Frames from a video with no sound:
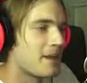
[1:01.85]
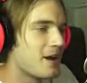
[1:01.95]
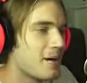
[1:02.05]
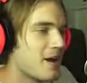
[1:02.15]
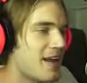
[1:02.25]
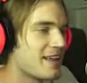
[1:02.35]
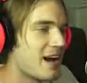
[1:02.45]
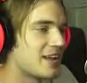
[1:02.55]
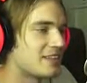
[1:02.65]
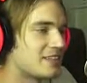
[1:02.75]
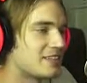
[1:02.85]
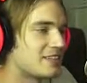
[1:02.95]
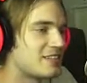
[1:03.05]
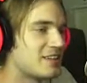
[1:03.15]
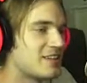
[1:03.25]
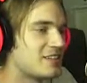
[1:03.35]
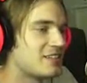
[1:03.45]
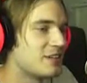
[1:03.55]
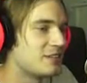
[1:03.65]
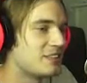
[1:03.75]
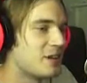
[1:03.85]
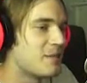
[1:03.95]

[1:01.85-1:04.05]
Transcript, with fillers: Oh my god, he just shows